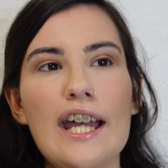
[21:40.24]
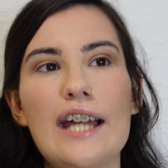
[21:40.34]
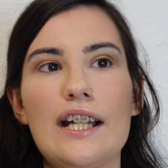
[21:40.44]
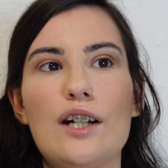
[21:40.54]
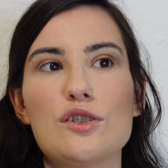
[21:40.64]

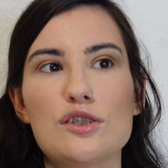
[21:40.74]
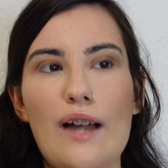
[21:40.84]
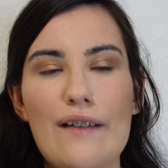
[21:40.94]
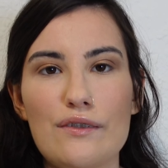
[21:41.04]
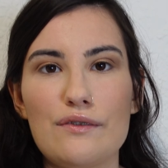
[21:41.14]
And I also
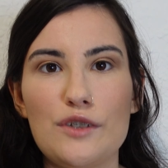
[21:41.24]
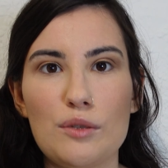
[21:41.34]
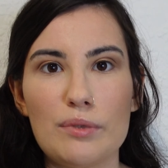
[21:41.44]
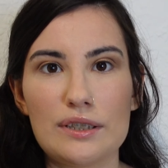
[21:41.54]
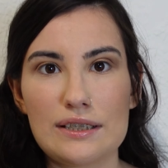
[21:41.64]
have a few
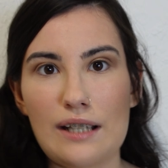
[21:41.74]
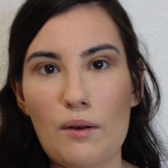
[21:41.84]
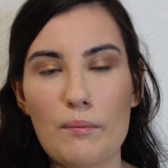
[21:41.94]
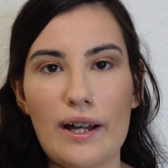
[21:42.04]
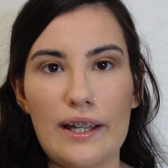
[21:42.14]
books now
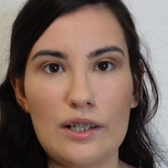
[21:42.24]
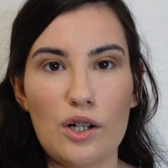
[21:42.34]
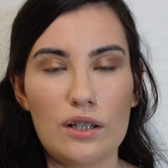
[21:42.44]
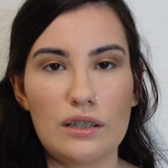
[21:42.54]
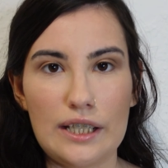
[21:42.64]
by
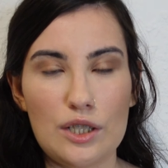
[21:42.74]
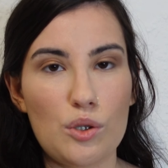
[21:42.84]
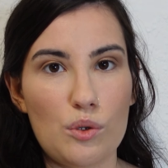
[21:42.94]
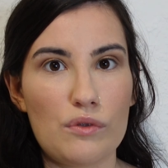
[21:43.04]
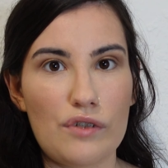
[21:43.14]
Colleen
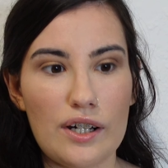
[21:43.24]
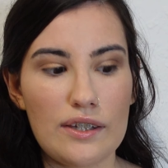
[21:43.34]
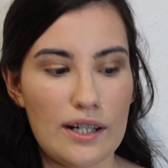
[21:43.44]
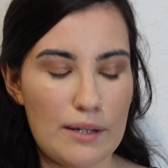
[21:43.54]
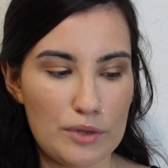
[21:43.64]
Hoover
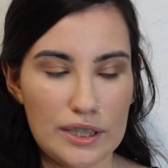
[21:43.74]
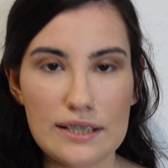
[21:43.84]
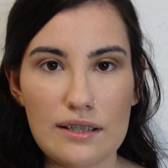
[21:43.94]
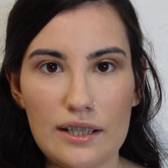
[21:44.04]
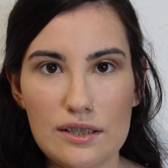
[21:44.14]
that I'm really
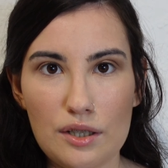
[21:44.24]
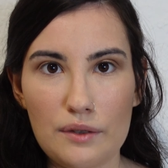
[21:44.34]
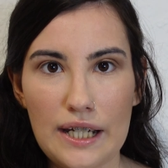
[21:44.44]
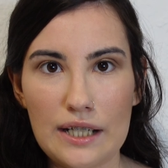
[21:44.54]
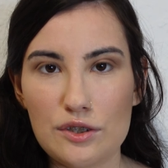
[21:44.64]
excited to
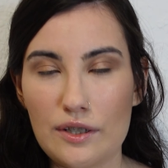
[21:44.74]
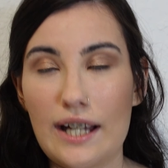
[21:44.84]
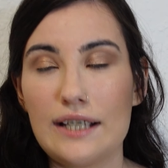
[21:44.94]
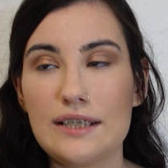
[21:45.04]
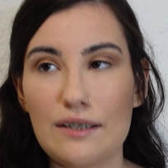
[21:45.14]
read. So yeah,
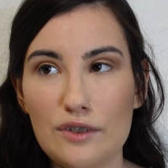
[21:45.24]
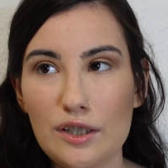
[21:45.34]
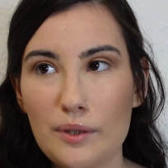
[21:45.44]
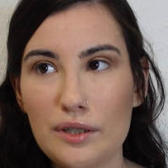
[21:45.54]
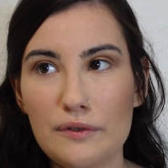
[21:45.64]
I
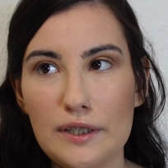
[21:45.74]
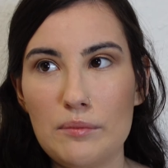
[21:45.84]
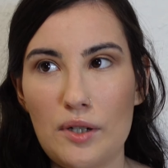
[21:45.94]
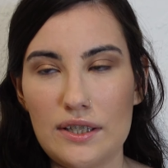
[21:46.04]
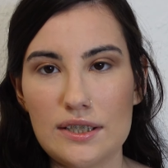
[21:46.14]
definitely want to read
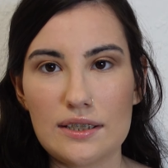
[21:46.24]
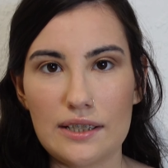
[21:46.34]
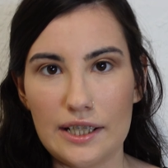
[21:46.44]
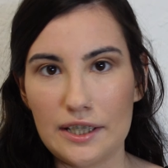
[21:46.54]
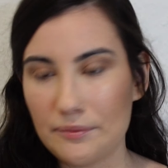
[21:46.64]
more this
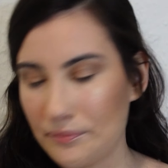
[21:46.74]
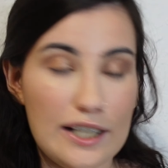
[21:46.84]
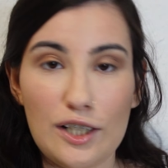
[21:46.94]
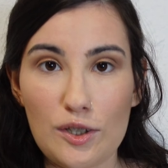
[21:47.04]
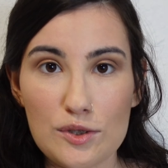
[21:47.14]
year.
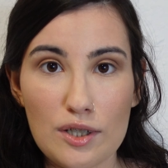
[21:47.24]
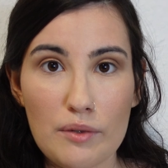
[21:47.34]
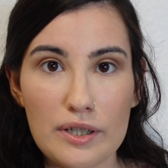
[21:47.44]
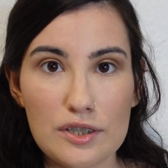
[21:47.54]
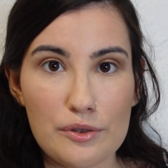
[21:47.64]
And I also
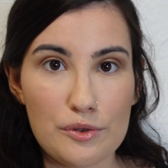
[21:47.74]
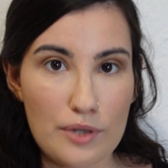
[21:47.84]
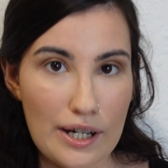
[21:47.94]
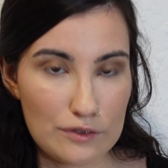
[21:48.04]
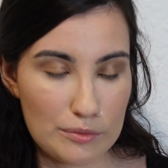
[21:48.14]
want to
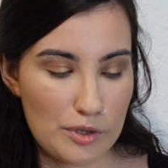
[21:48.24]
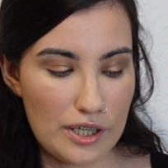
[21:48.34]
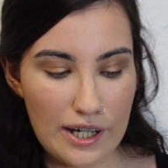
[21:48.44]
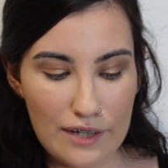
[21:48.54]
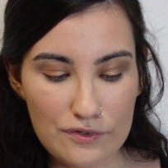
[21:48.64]
travel more.
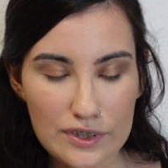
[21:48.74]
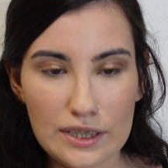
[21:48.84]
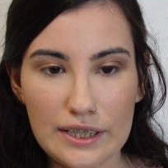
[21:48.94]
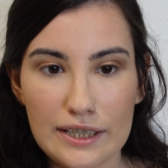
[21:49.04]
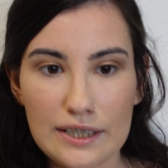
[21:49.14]
I feel
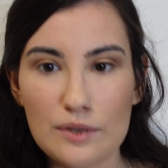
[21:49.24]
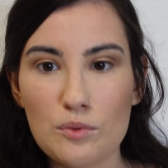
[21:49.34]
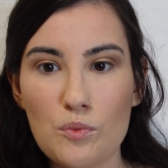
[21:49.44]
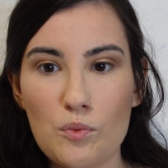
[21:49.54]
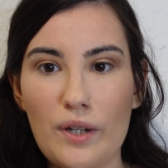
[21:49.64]
like
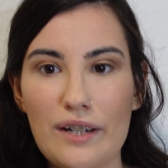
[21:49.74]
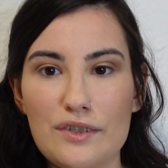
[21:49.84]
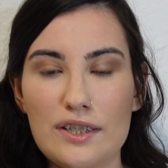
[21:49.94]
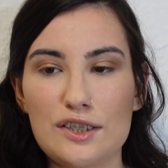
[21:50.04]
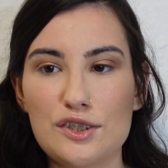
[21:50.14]
when
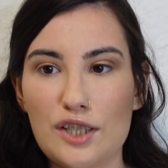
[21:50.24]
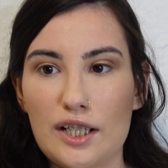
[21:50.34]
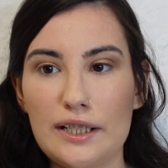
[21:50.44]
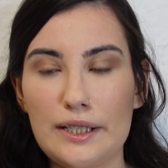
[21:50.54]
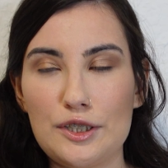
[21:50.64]
everything
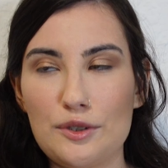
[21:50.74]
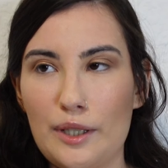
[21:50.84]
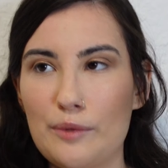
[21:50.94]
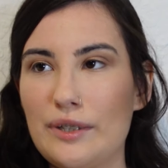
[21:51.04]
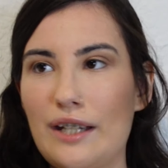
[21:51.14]
started, you know,
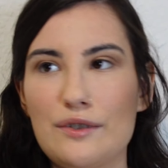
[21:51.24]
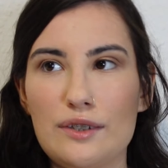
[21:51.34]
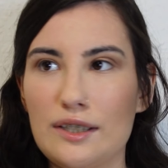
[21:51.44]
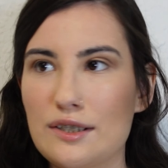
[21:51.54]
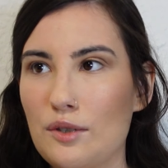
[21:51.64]
like with
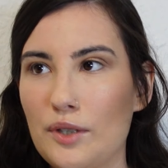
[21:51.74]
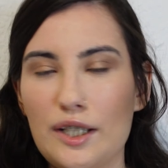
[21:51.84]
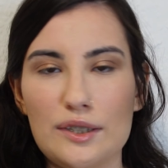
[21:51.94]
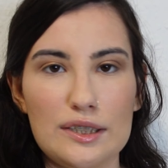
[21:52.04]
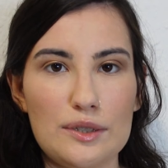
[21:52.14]
everything that's going
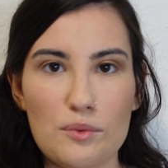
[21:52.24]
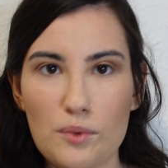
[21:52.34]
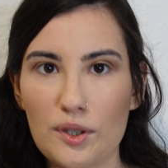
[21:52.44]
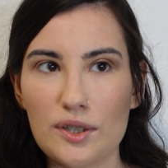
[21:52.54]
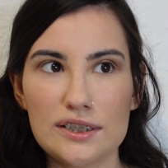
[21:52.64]
on in the
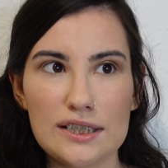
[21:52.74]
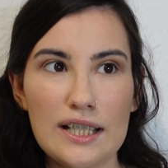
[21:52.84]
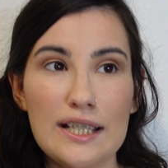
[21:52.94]
world